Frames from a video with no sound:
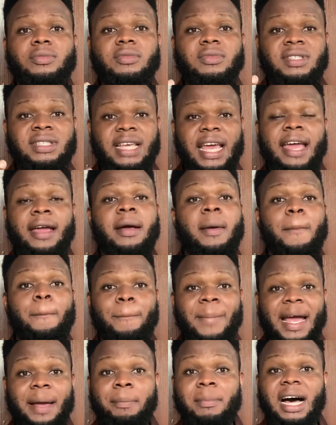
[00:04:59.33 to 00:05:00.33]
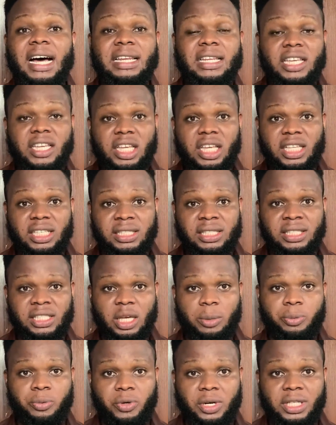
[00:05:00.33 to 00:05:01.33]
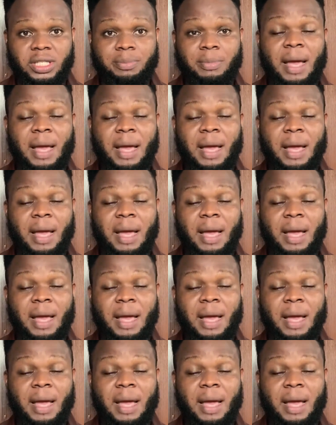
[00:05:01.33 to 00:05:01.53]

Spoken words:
say, my man is separate.